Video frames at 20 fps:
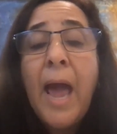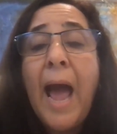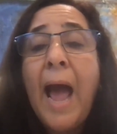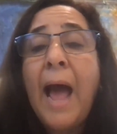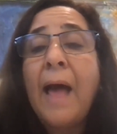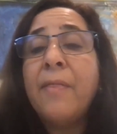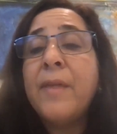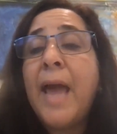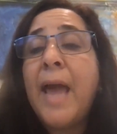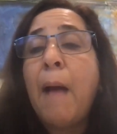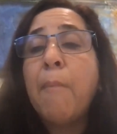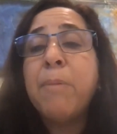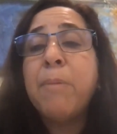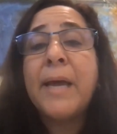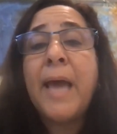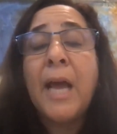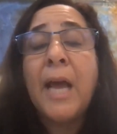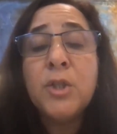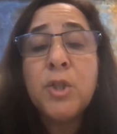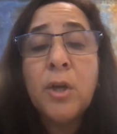And the
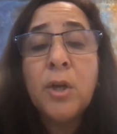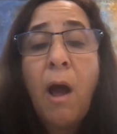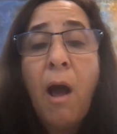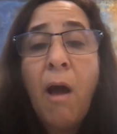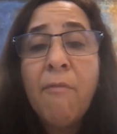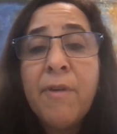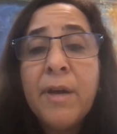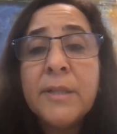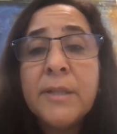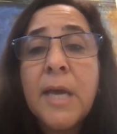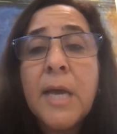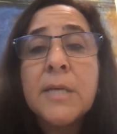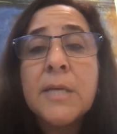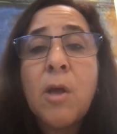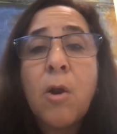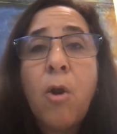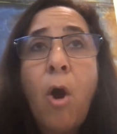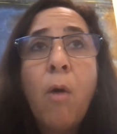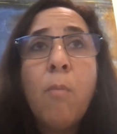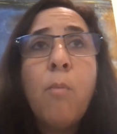application of it is
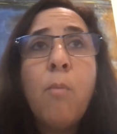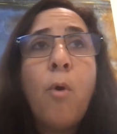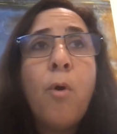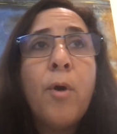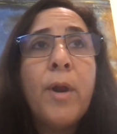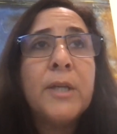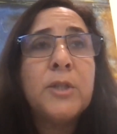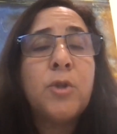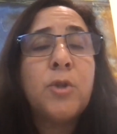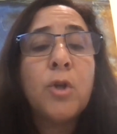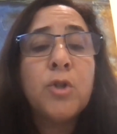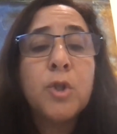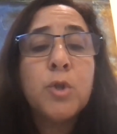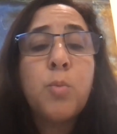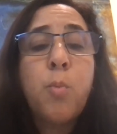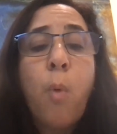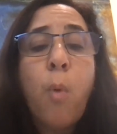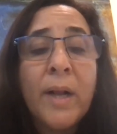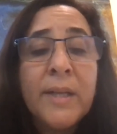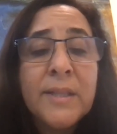a lot more. It's not
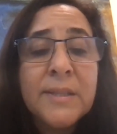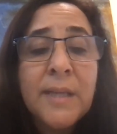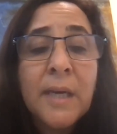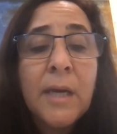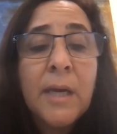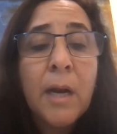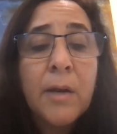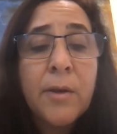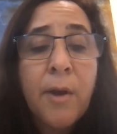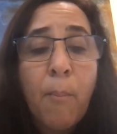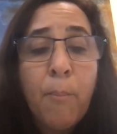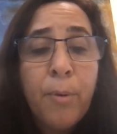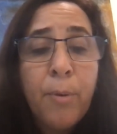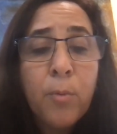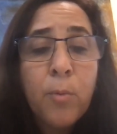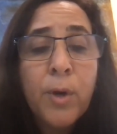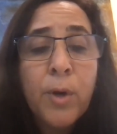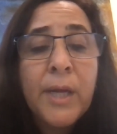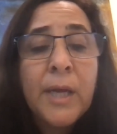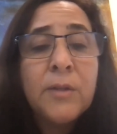just one single number
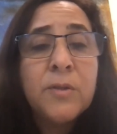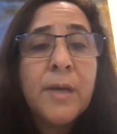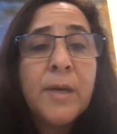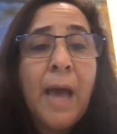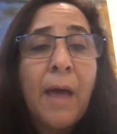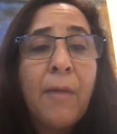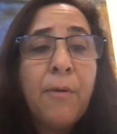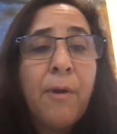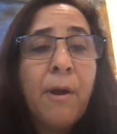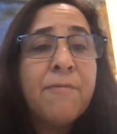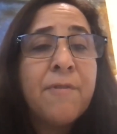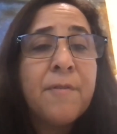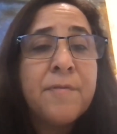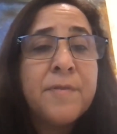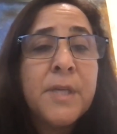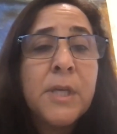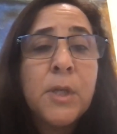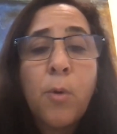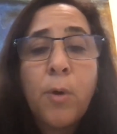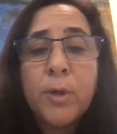working together, a
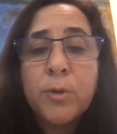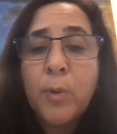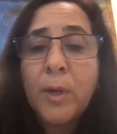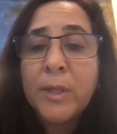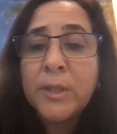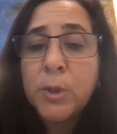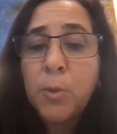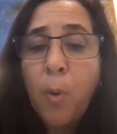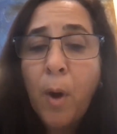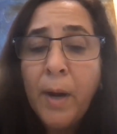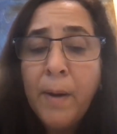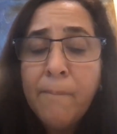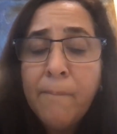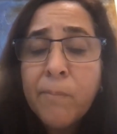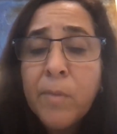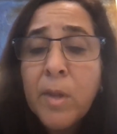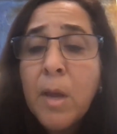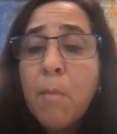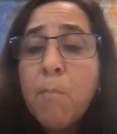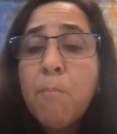15 or a 21,
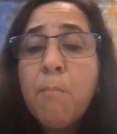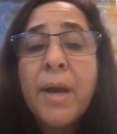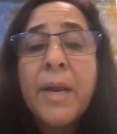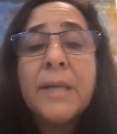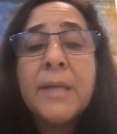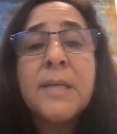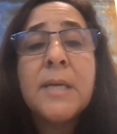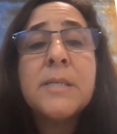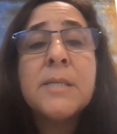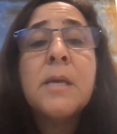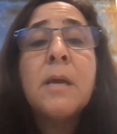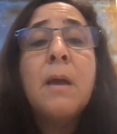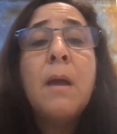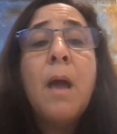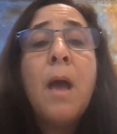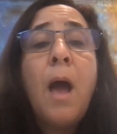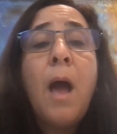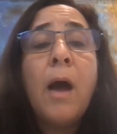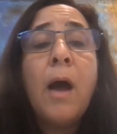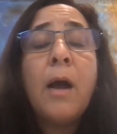but it is
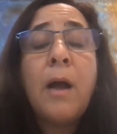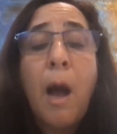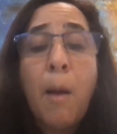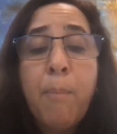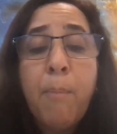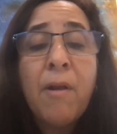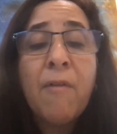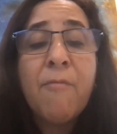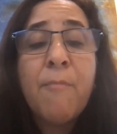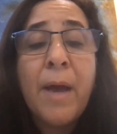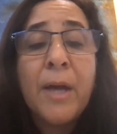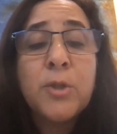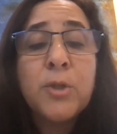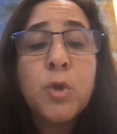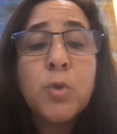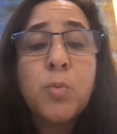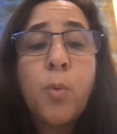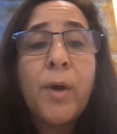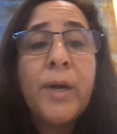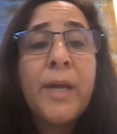a couple of
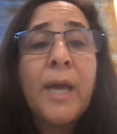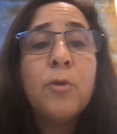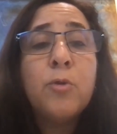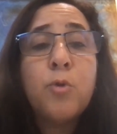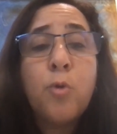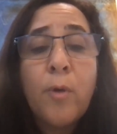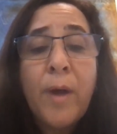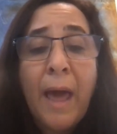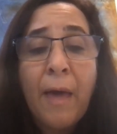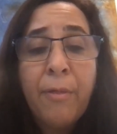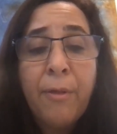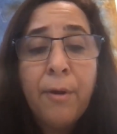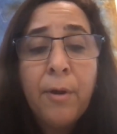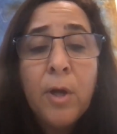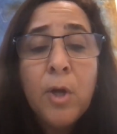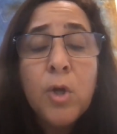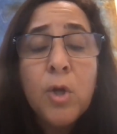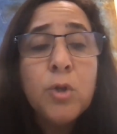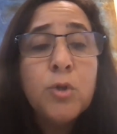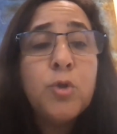measures working together
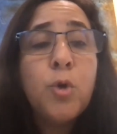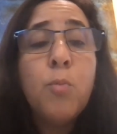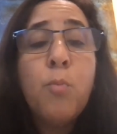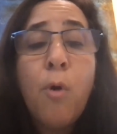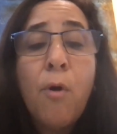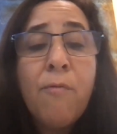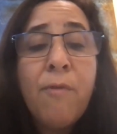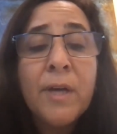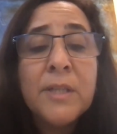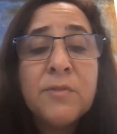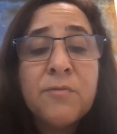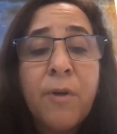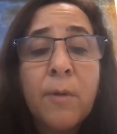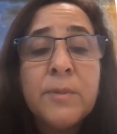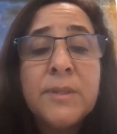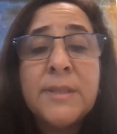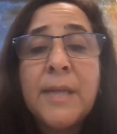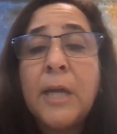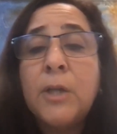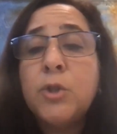to move us
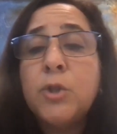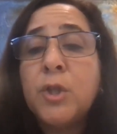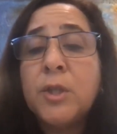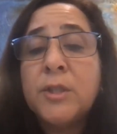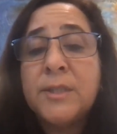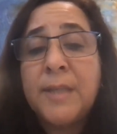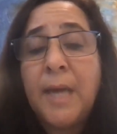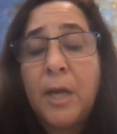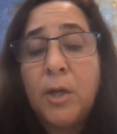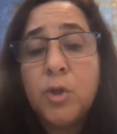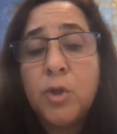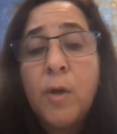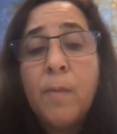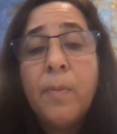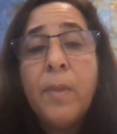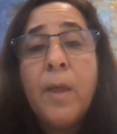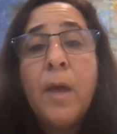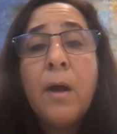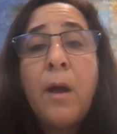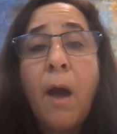from stage to stage.
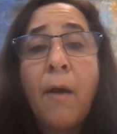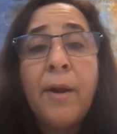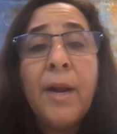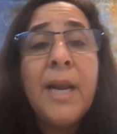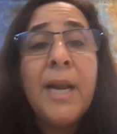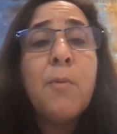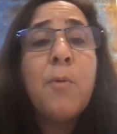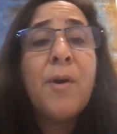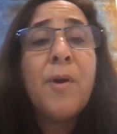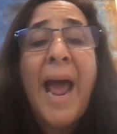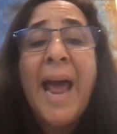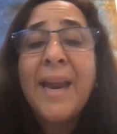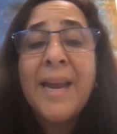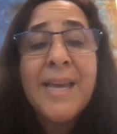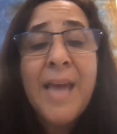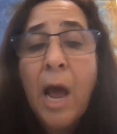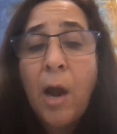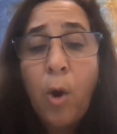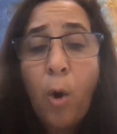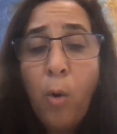Currently, we're at a
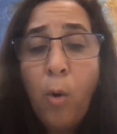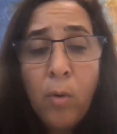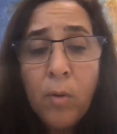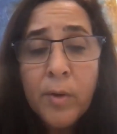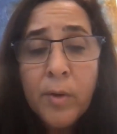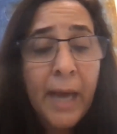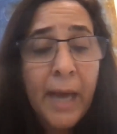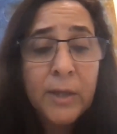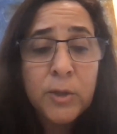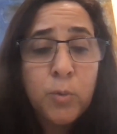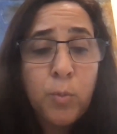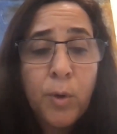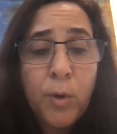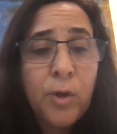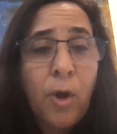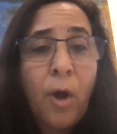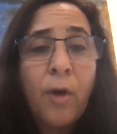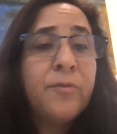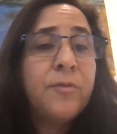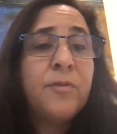yellow. Yes, we're
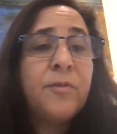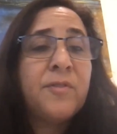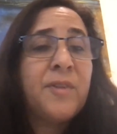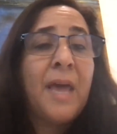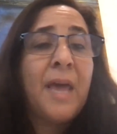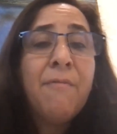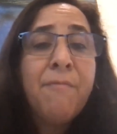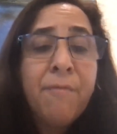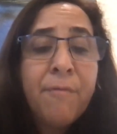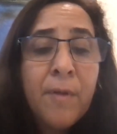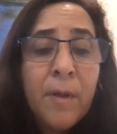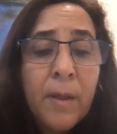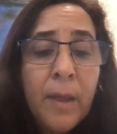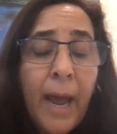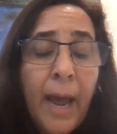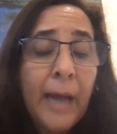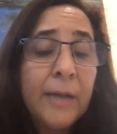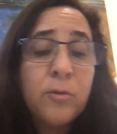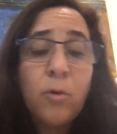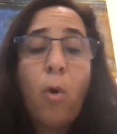not safe
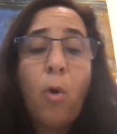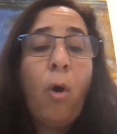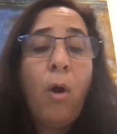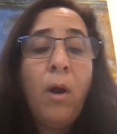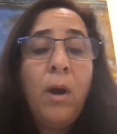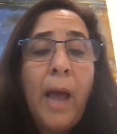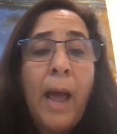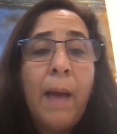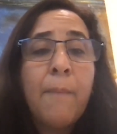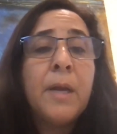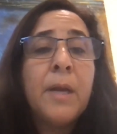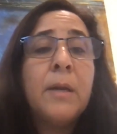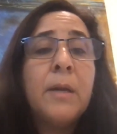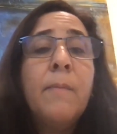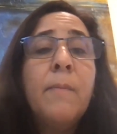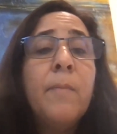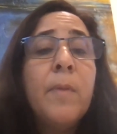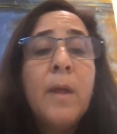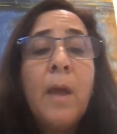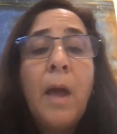at all. I
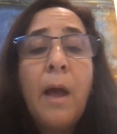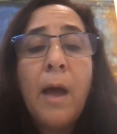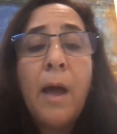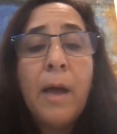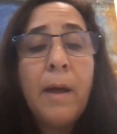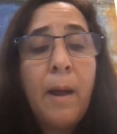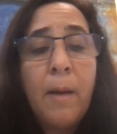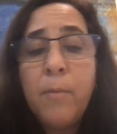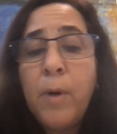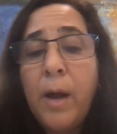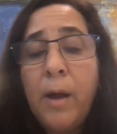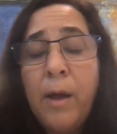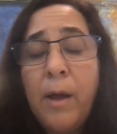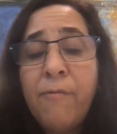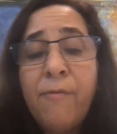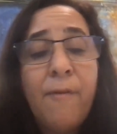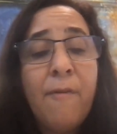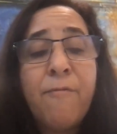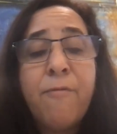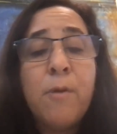mean,
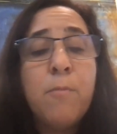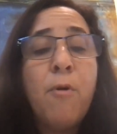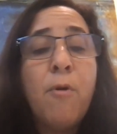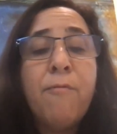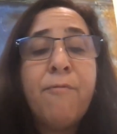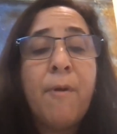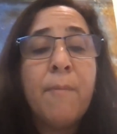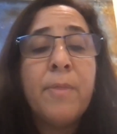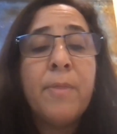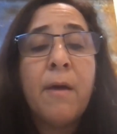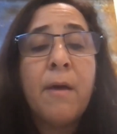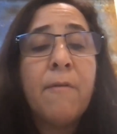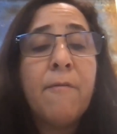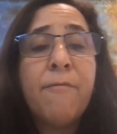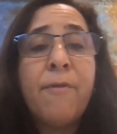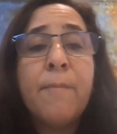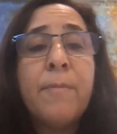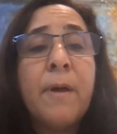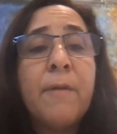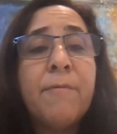if we move from the
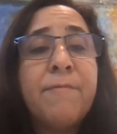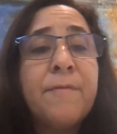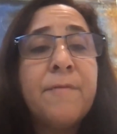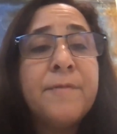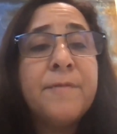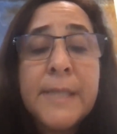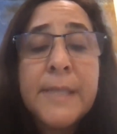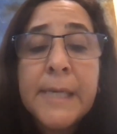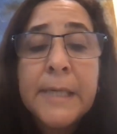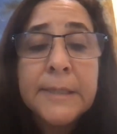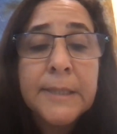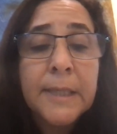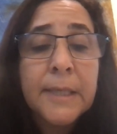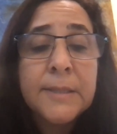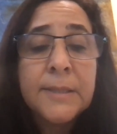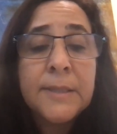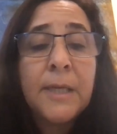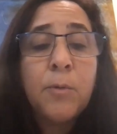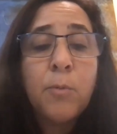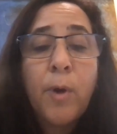15,
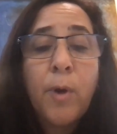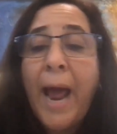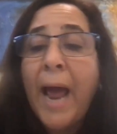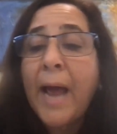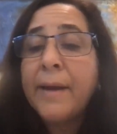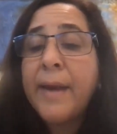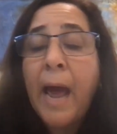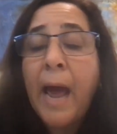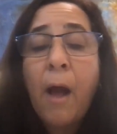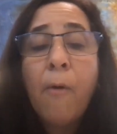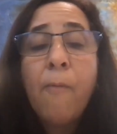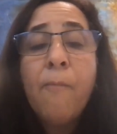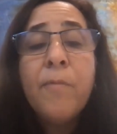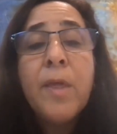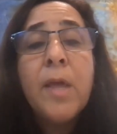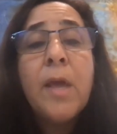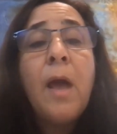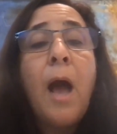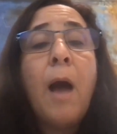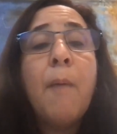16 we're at now
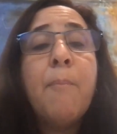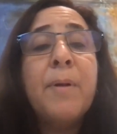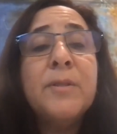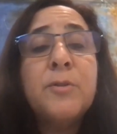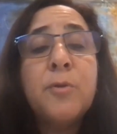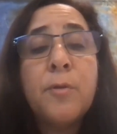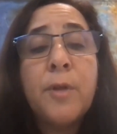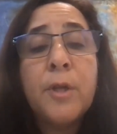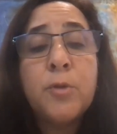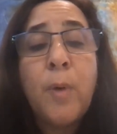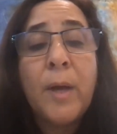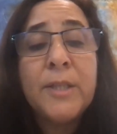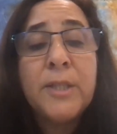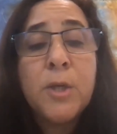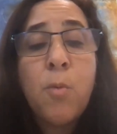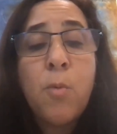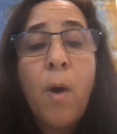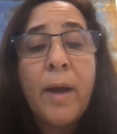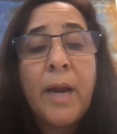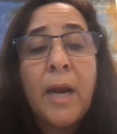up until the
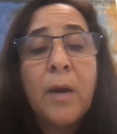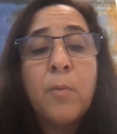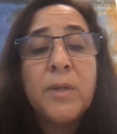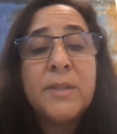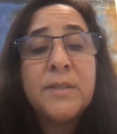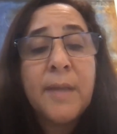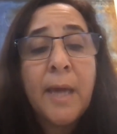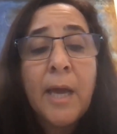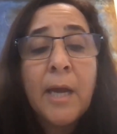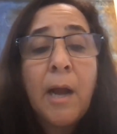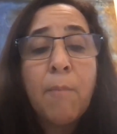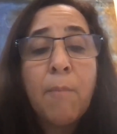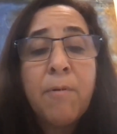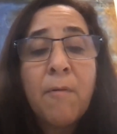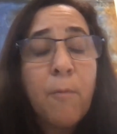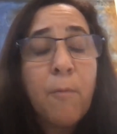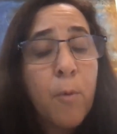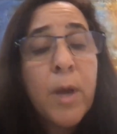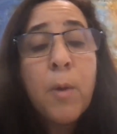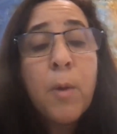21 and we stay a couple
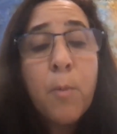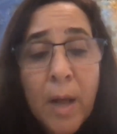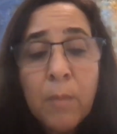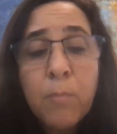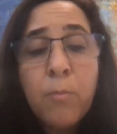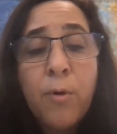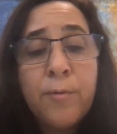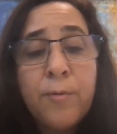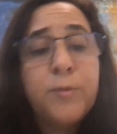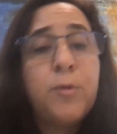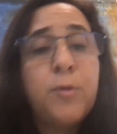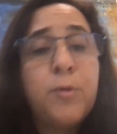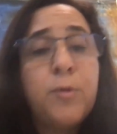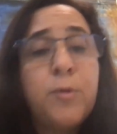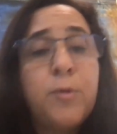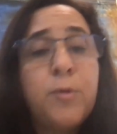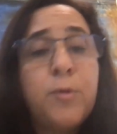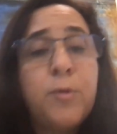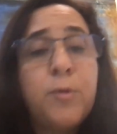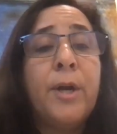of, we will move to
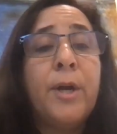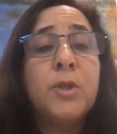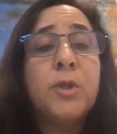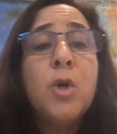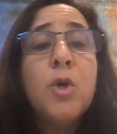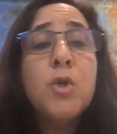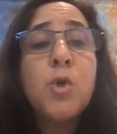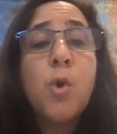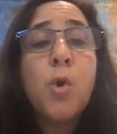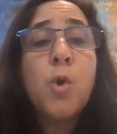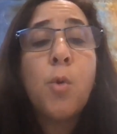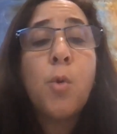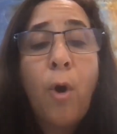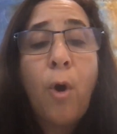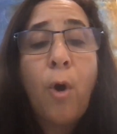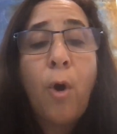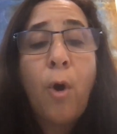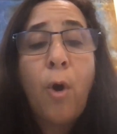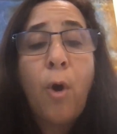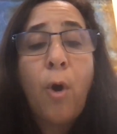orange. So we're
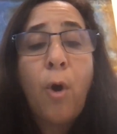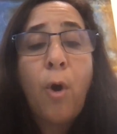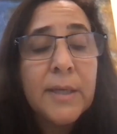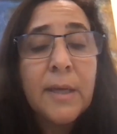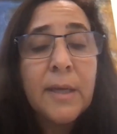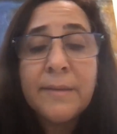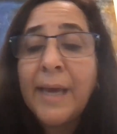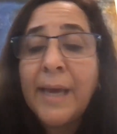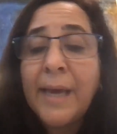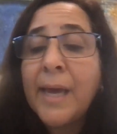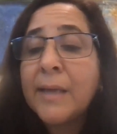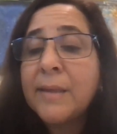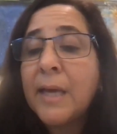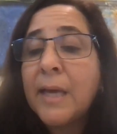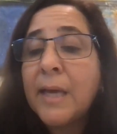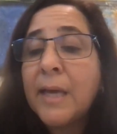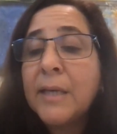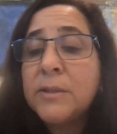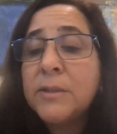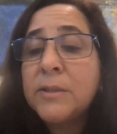all taking it
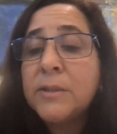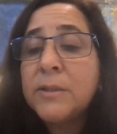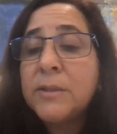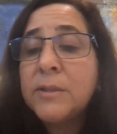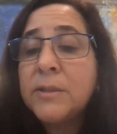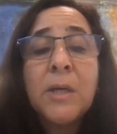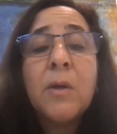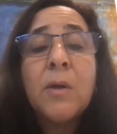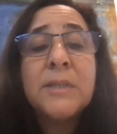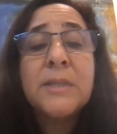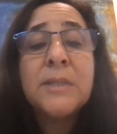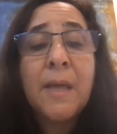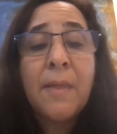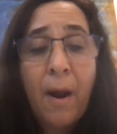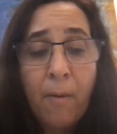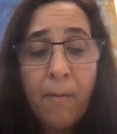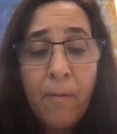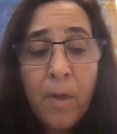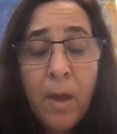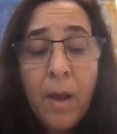extremely seriously
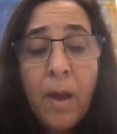there.